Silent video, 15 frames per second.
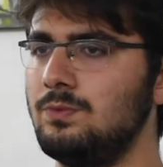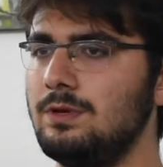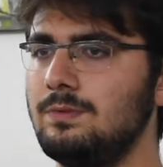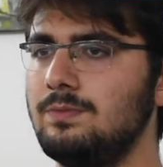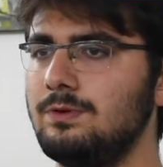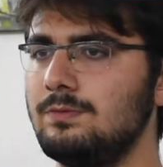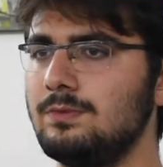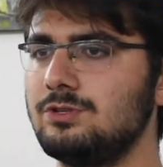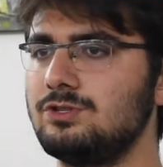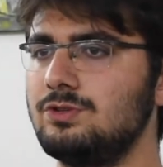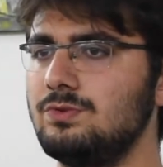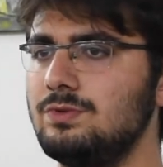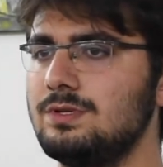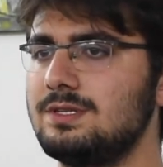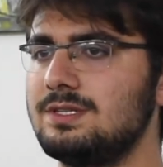we pretty much
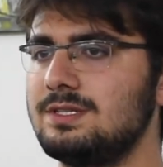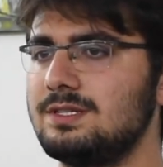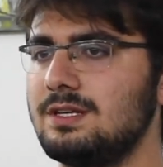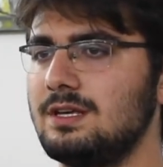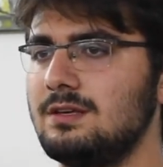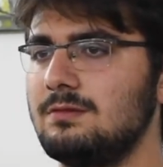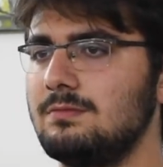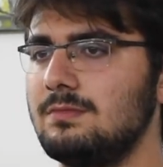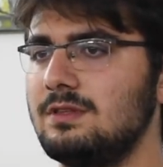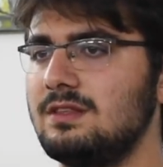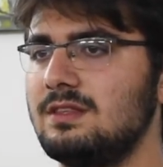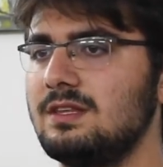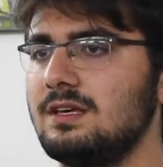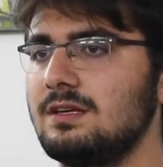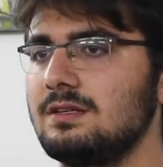do the same
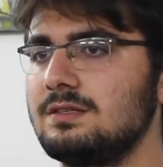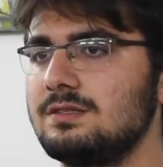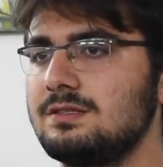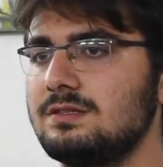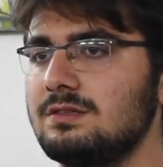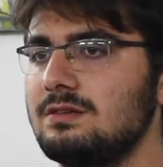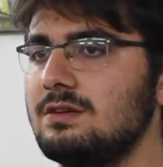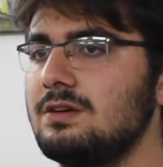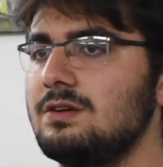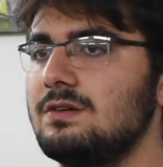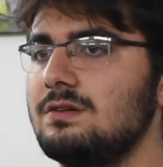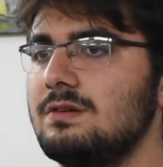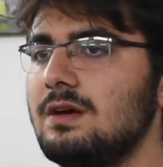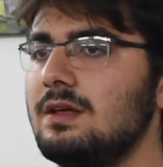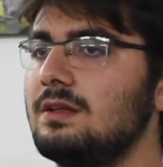things
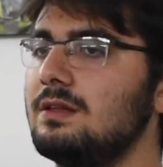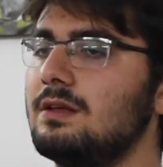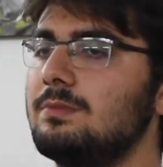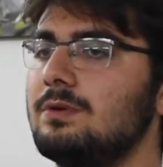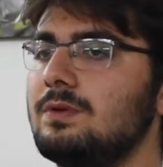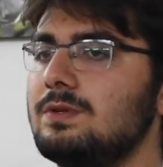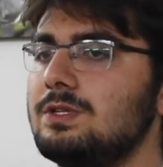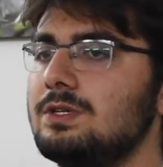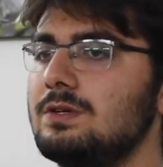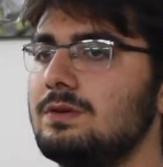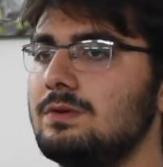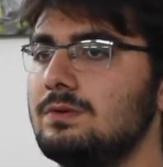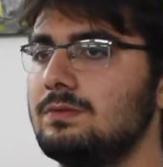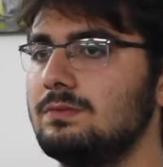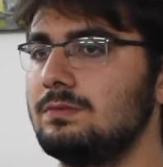here at Aleppo
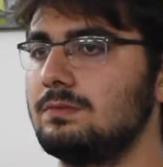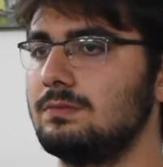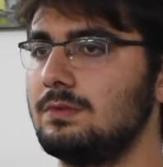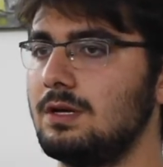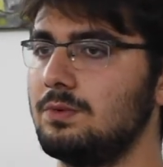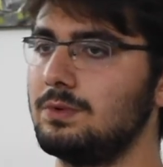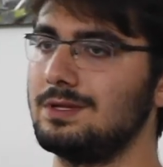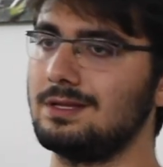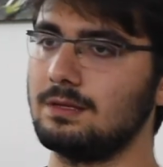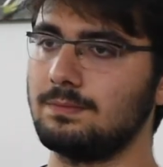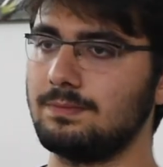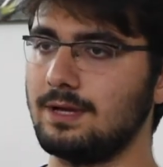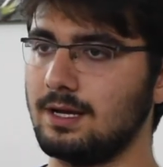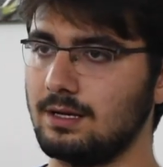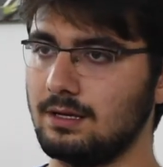NGO that we did
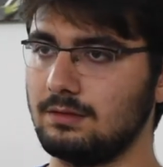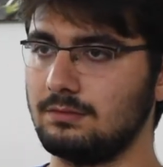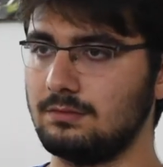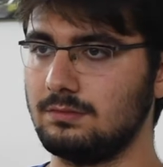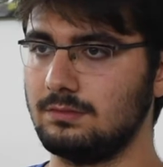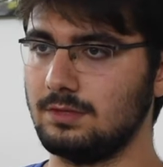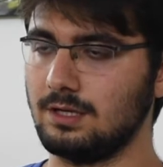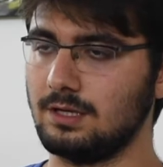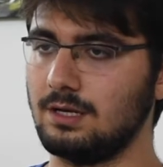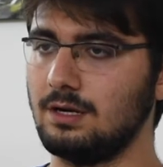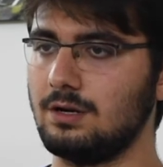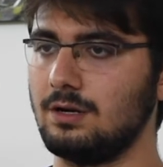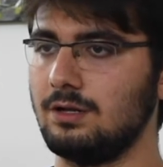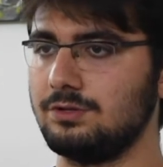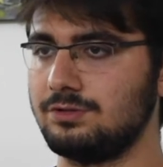back at Tekian
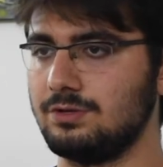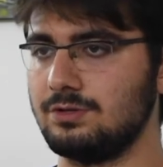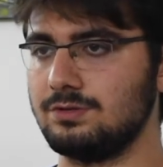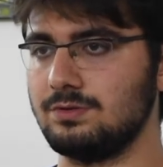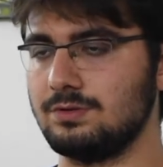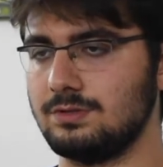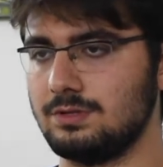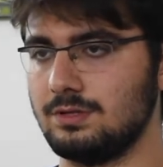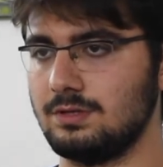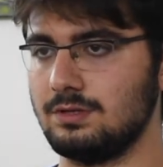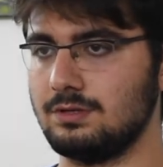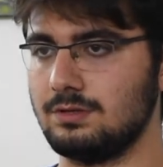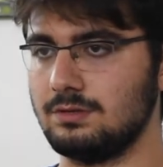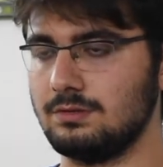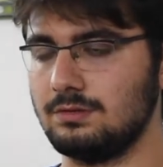Cultural
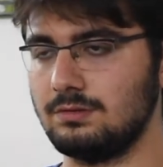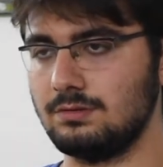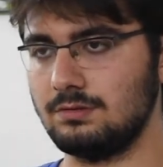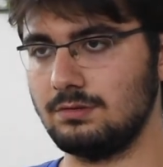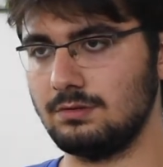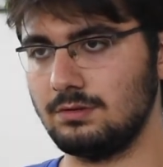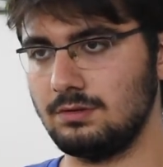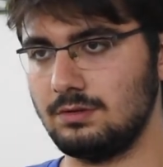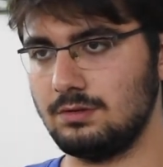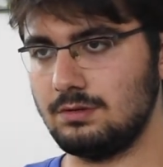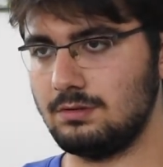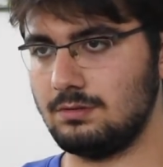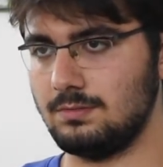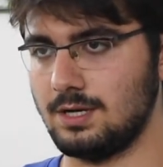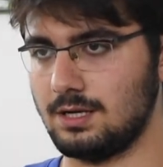Association
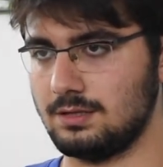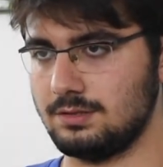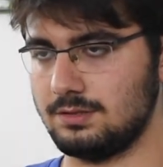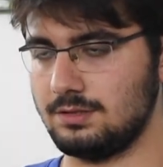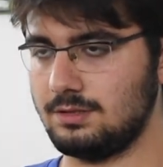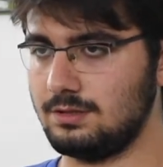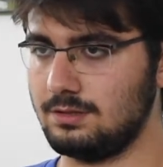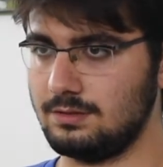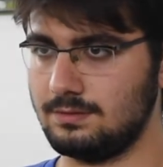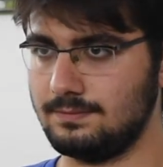back in Syria.